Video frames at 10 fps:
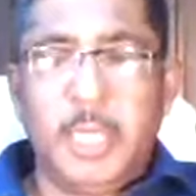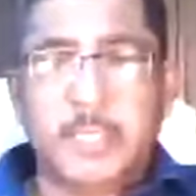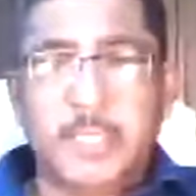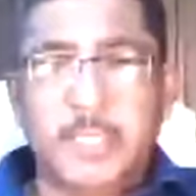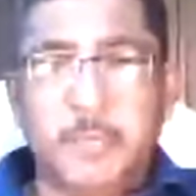
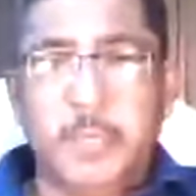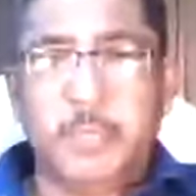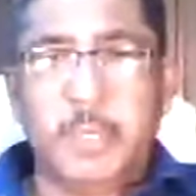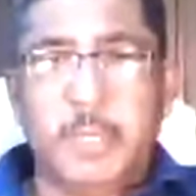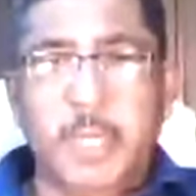as these
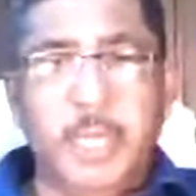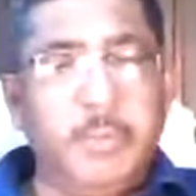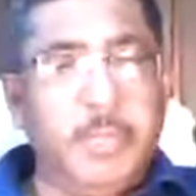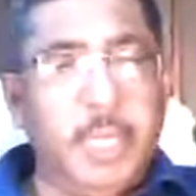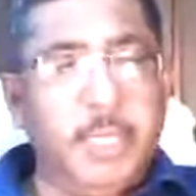people
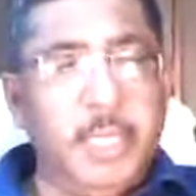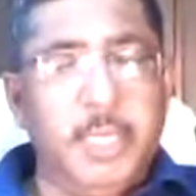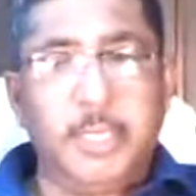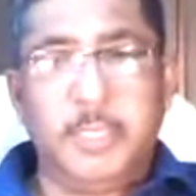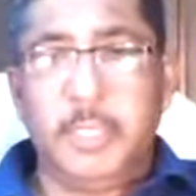claim that
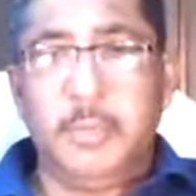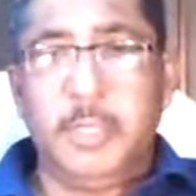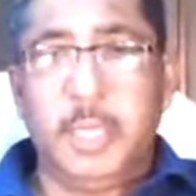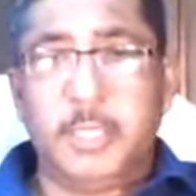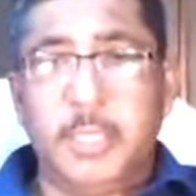they
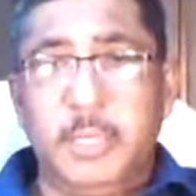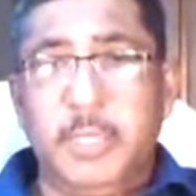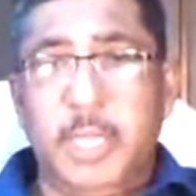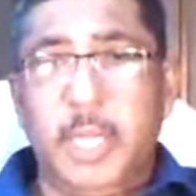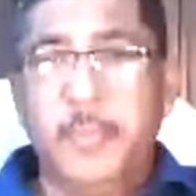received
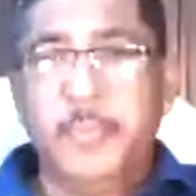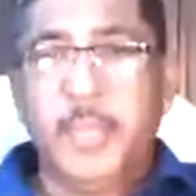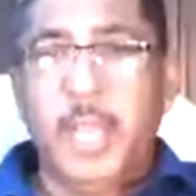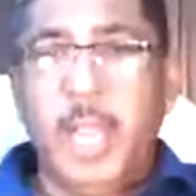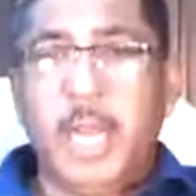received the
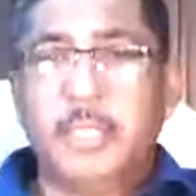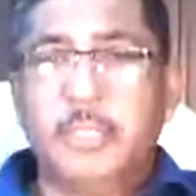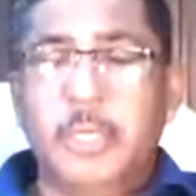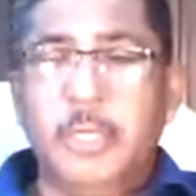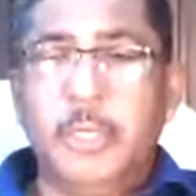
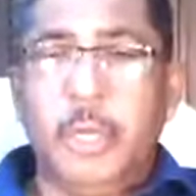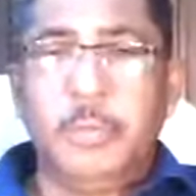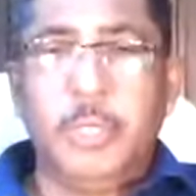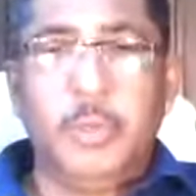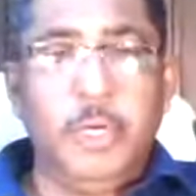unction
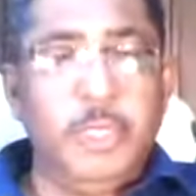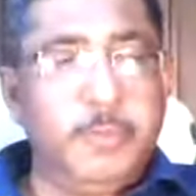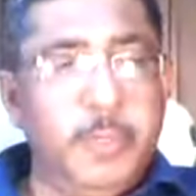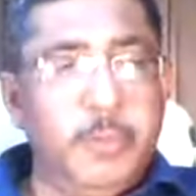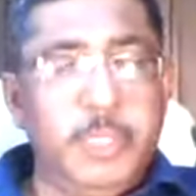of the Holy
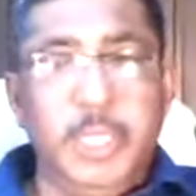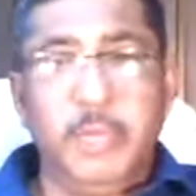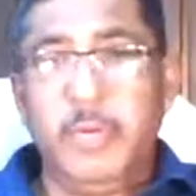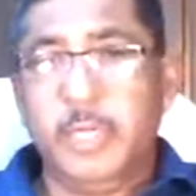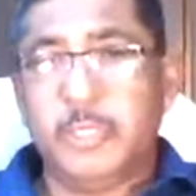Spirit with the
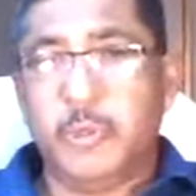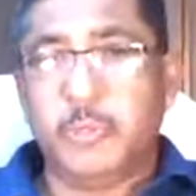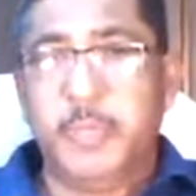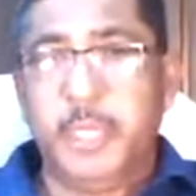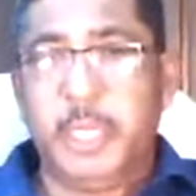evidence of
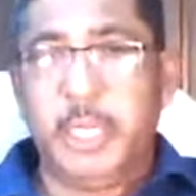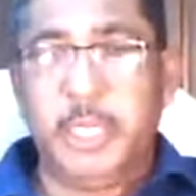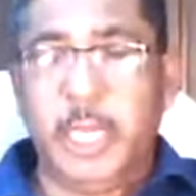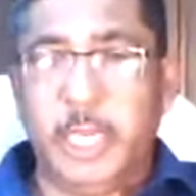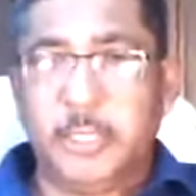speaking
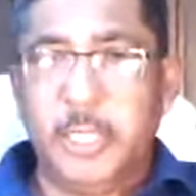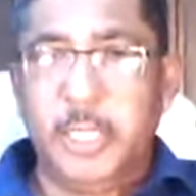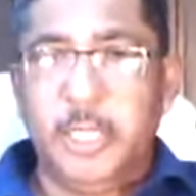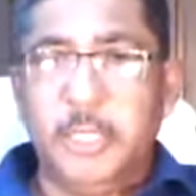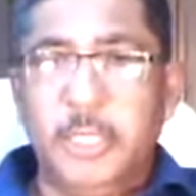in tongues.
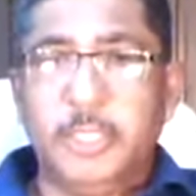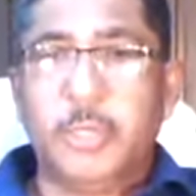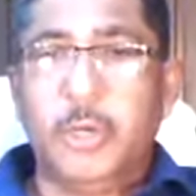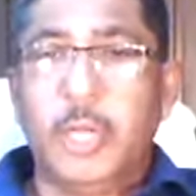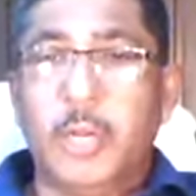These
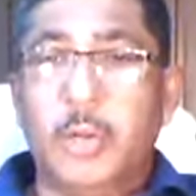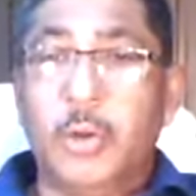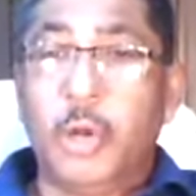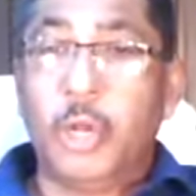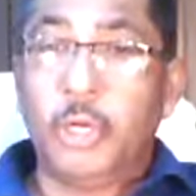all are
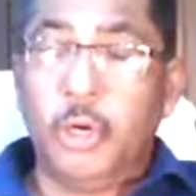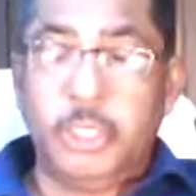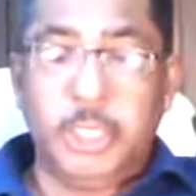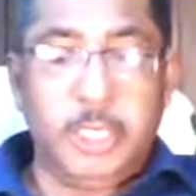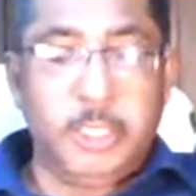wrong
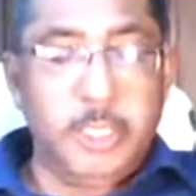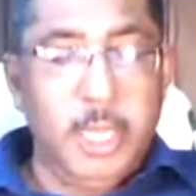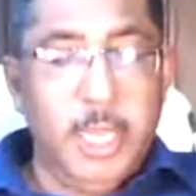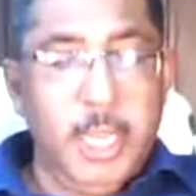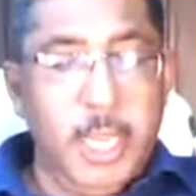notions
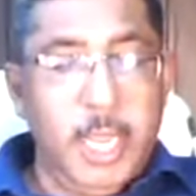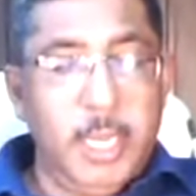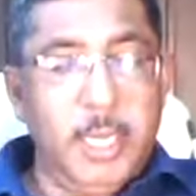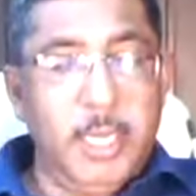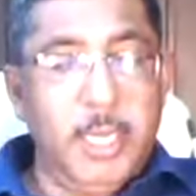
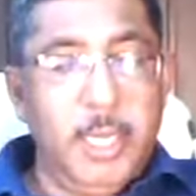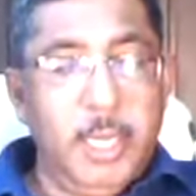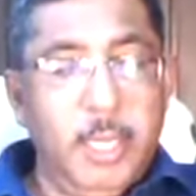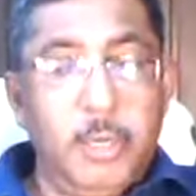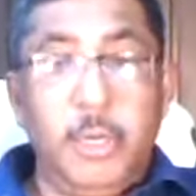and uh,
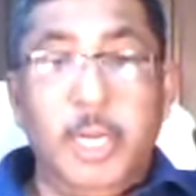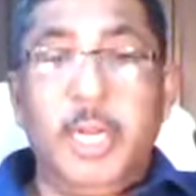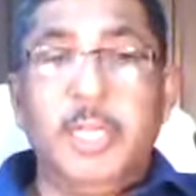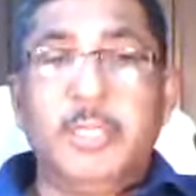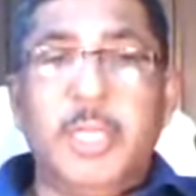wrong
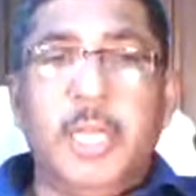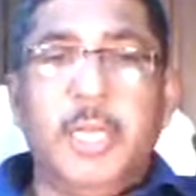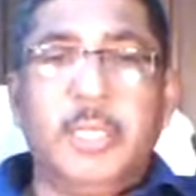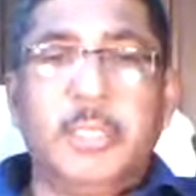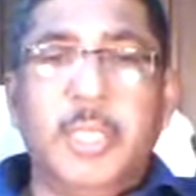
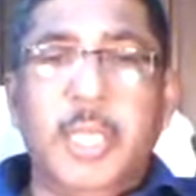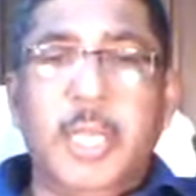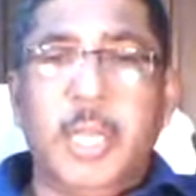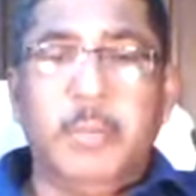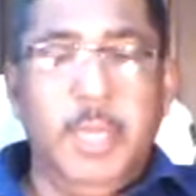understandings they
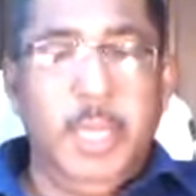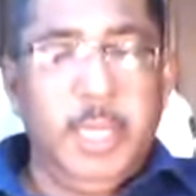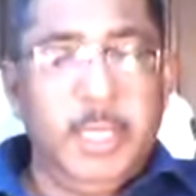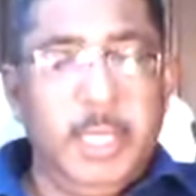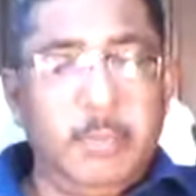have
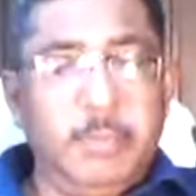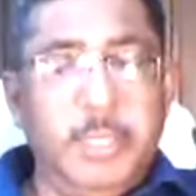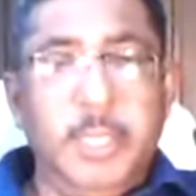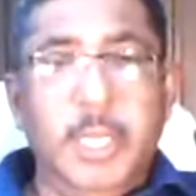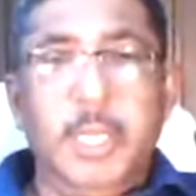kept
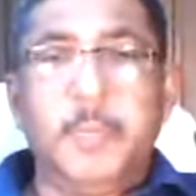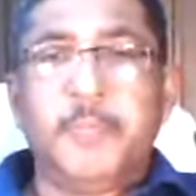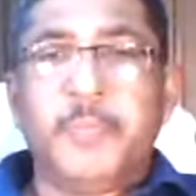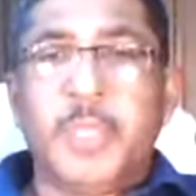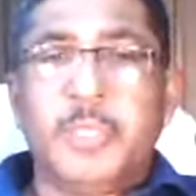in their
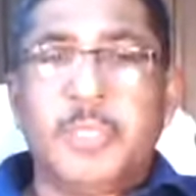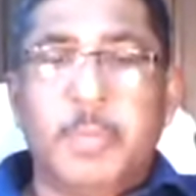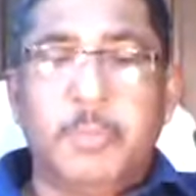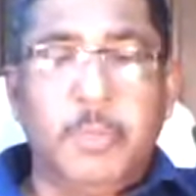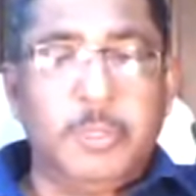
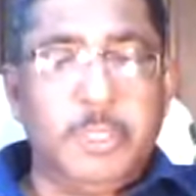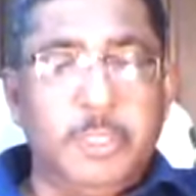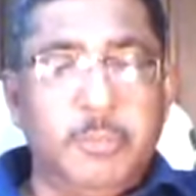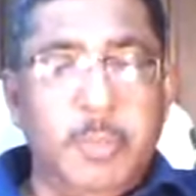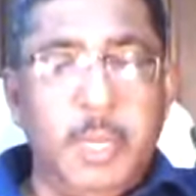
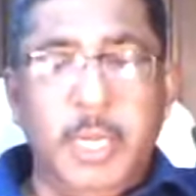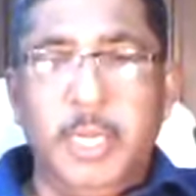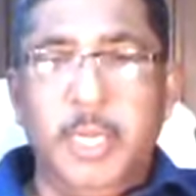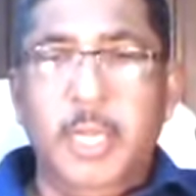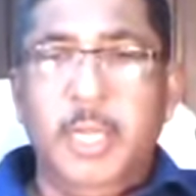subconscious
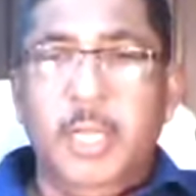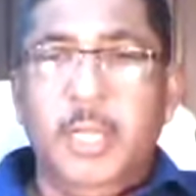mind